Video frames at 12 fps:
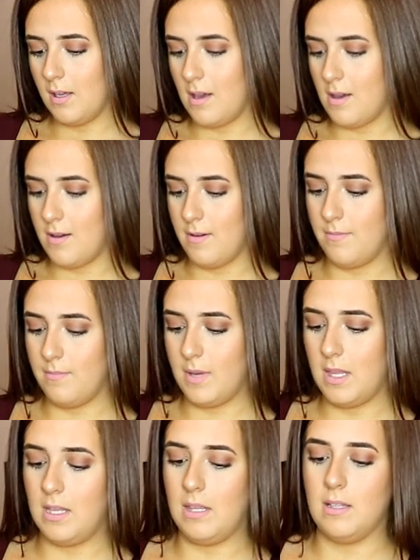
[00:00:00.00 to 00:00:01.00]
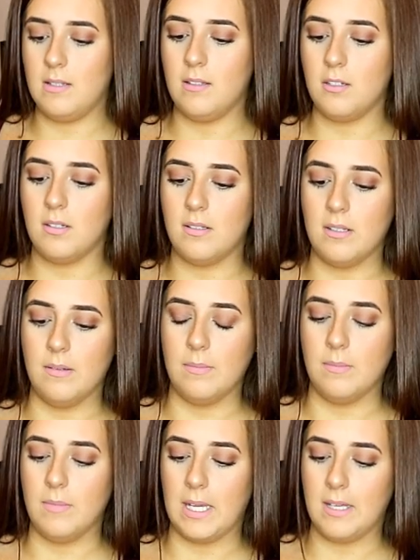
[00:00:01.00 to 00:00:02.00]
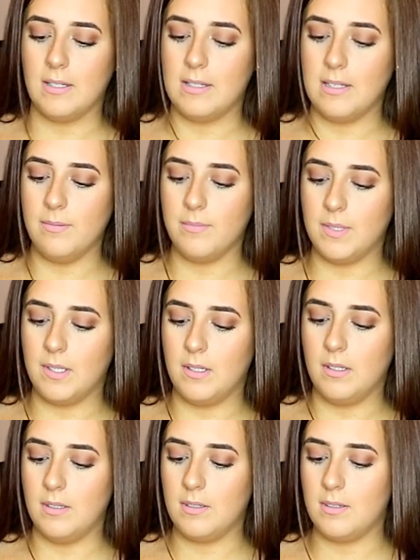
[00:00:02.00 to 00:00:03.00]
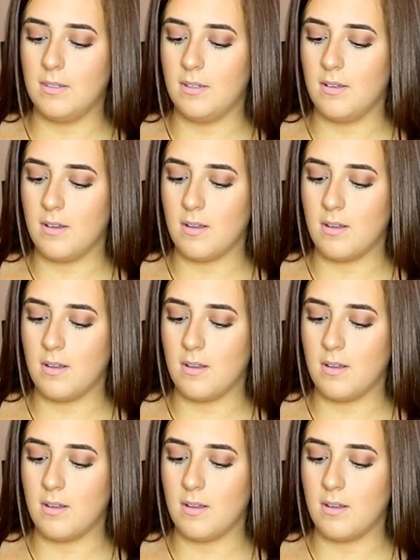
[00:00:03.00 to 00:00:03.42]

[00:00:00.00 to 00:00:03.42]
And then this is just some like symbols,